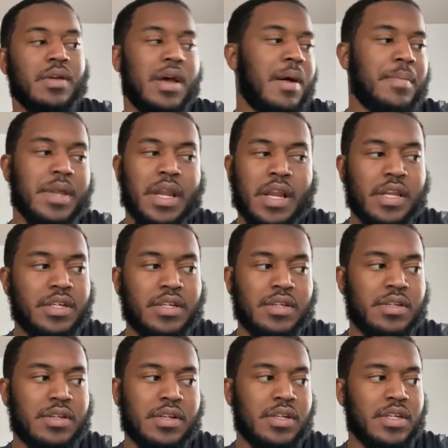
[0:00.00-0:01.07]
and it
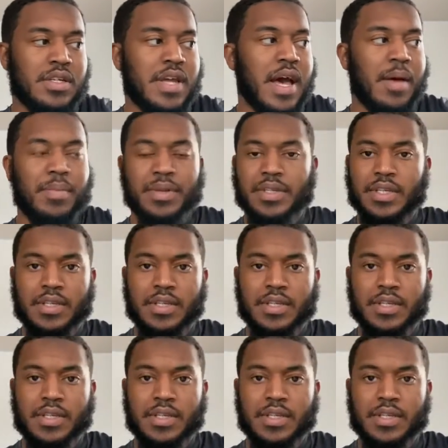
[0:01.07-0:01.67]
just happens.